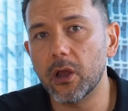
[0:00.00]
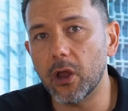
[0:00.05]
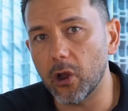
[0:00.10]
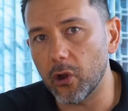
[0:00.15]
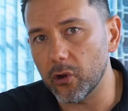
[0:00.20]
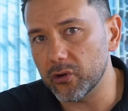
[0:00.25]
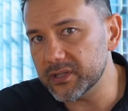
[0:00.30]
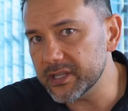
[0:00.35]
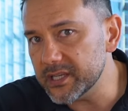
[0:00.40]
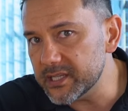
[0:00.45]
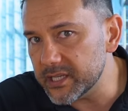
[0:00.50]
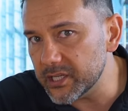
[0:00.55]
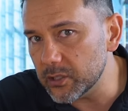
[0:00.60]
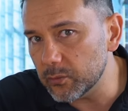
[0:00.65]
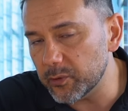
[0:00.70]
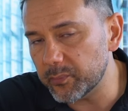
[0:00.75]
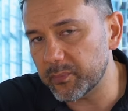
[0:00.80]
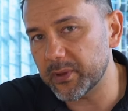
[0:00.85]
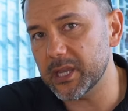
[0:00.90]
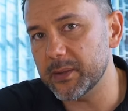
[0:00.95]
Only deal
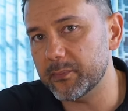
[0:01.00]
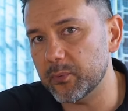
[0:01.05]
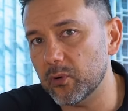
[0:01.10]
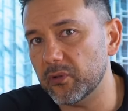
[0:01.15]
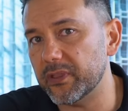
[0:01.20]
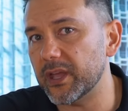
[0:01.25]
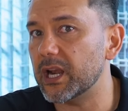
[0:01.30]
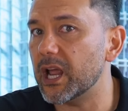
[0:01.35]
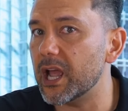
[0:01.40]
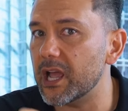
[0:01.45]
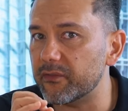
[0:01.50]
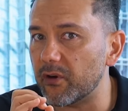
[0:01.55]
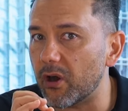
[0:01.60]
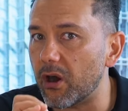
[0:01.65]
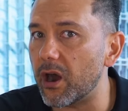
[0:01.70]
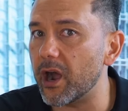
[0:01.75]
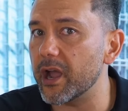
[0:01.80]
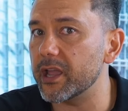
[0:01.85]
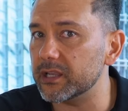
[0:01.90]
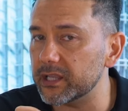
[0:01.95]
with people that have
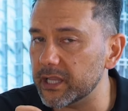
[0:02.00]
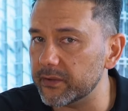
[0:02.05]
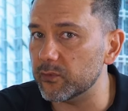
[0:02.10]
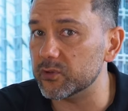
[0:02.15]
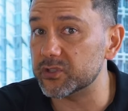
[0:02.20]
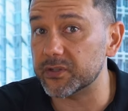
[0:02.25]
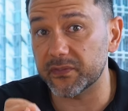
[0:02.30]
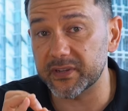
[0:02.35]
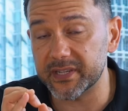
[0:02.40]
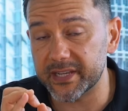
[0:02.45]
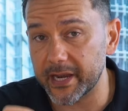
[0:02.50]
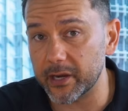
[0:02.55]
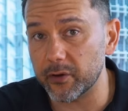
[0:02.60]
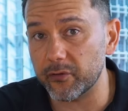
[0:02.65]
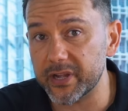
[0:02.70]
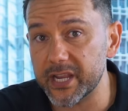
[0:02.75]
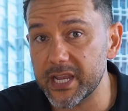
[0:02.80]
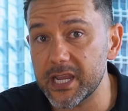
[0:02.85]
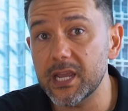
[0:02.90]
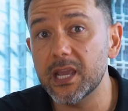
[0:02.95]
high levels of
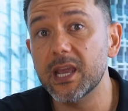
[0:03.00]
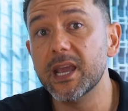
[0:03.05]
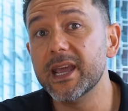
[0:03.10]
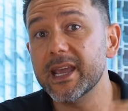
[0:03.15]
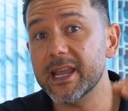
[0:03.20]
integrity